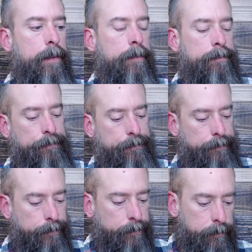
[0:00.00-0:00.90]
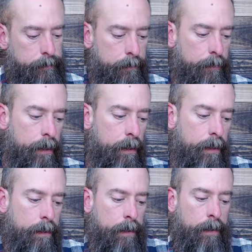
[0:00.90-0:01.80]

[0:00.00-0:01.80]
Nobody speaks.